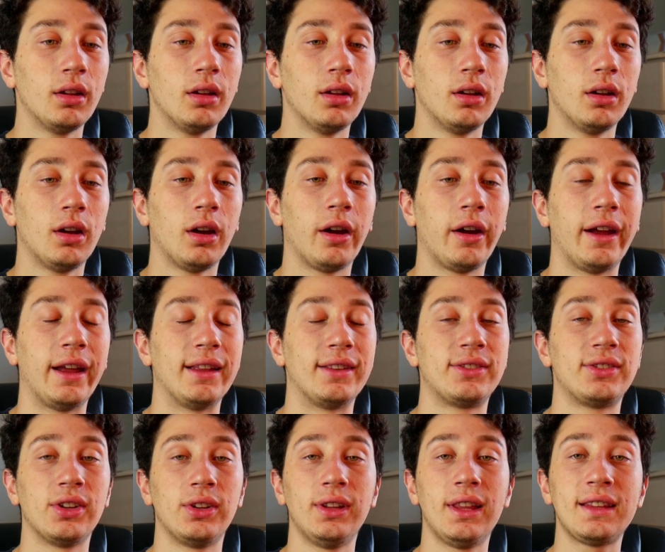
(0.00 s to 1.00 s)
Alright, so
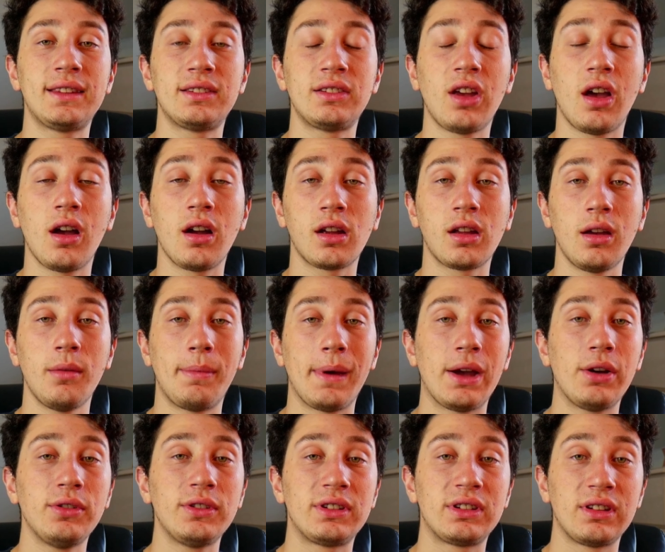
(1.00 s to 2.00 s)
let's talk about
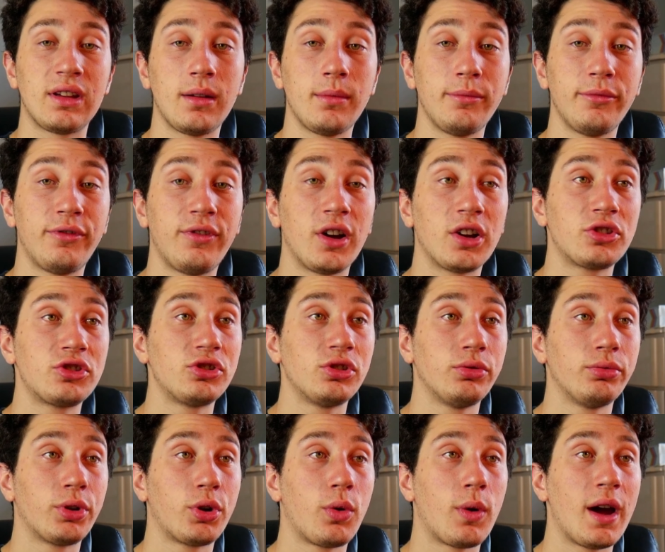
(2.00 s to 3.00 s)
some functional
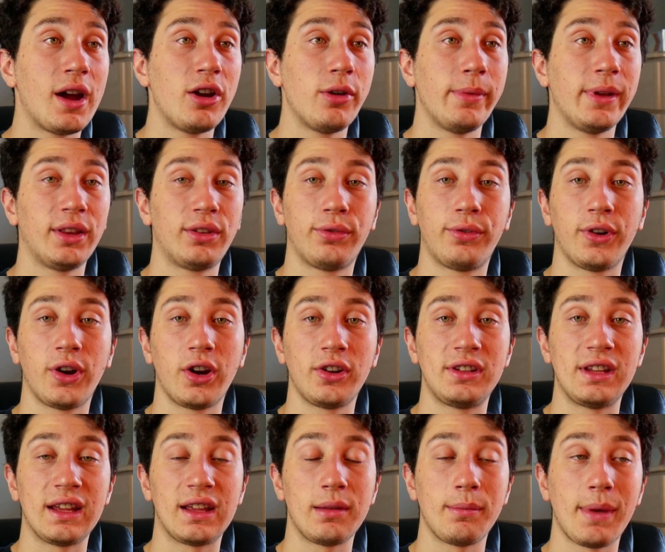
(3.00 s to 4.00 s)
requirements for our
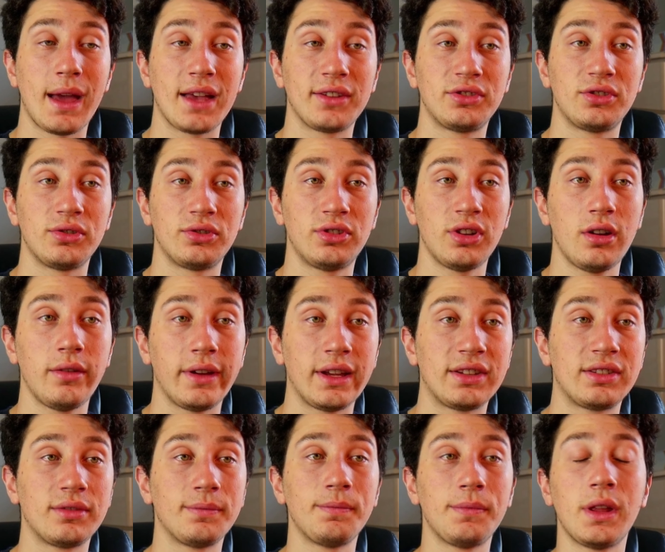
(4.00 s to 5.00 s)
TicketMaster service.
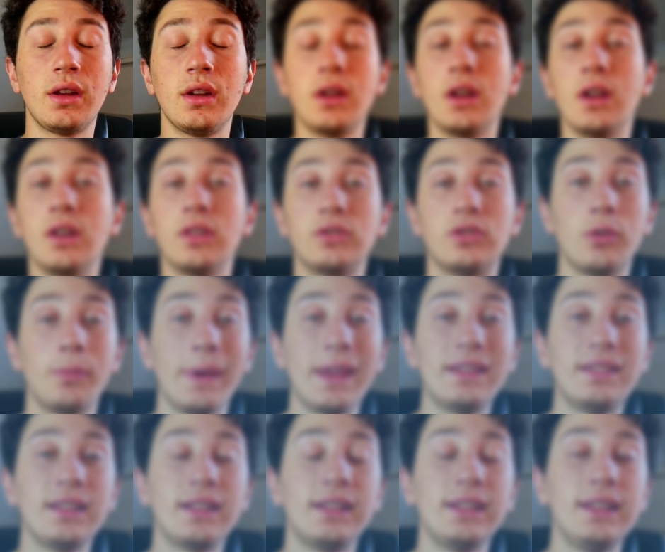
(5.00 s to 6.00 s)
So
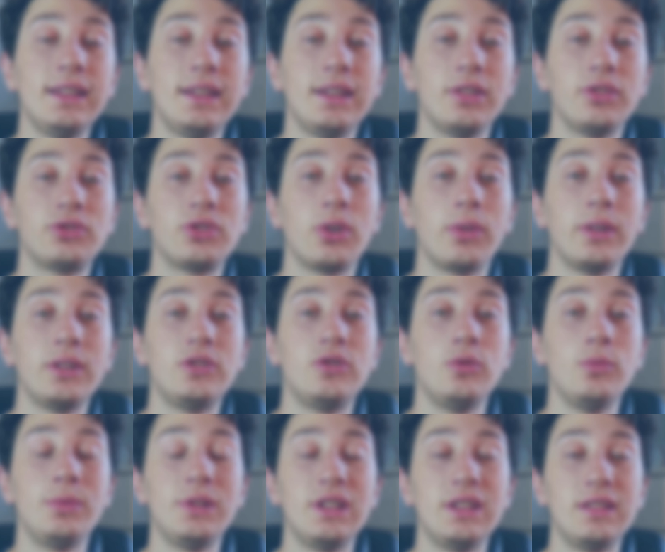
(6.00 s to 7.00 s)
basically, here's going to
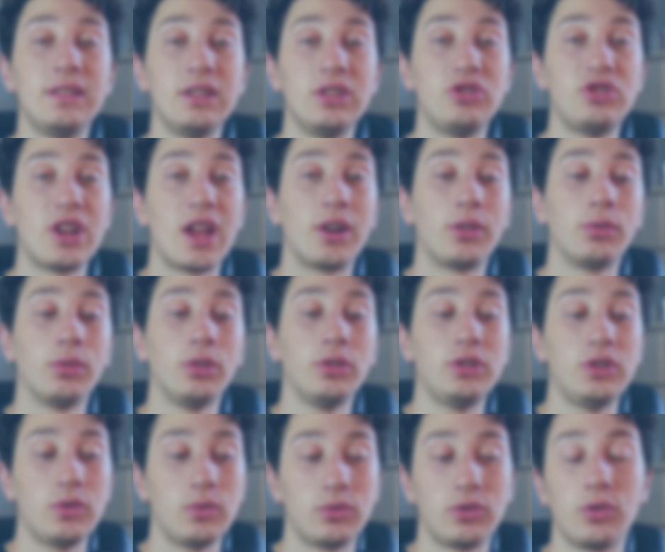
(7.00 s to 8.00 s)
be the general
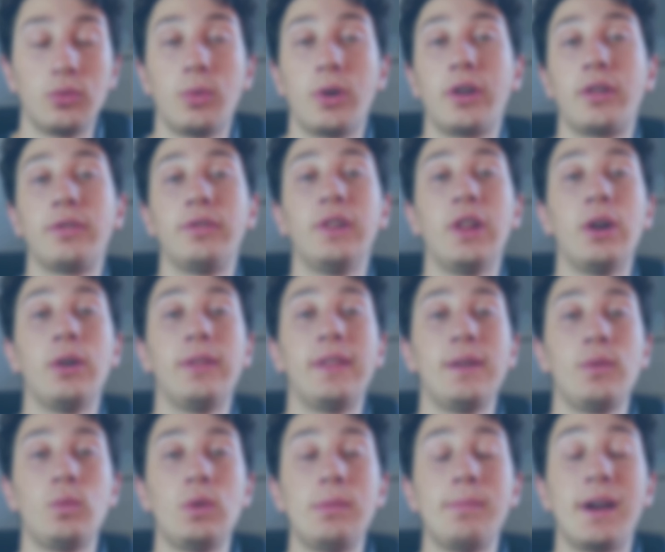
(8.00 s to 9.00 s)
user workflow that we
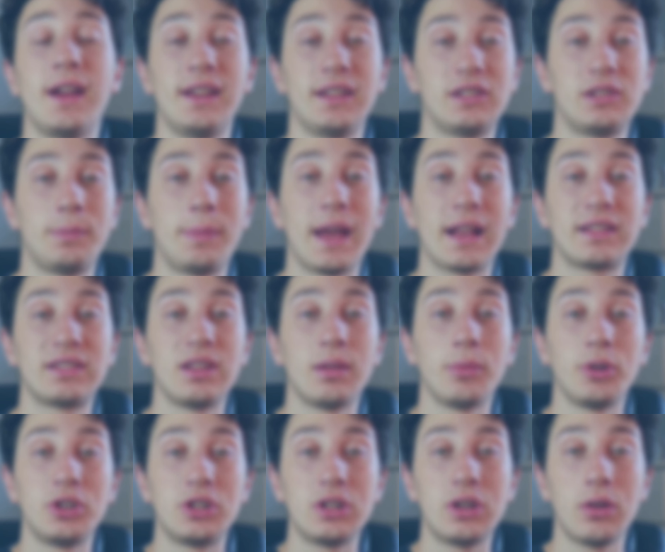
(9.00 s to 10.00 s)
might expect someone to
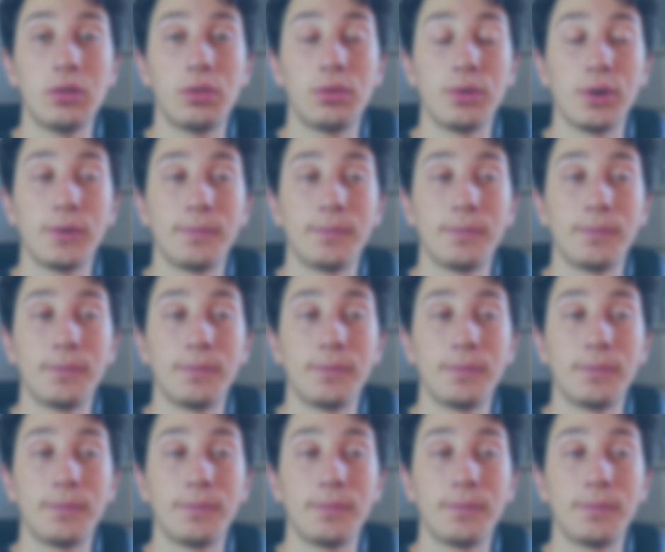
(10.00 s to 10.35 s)
go through.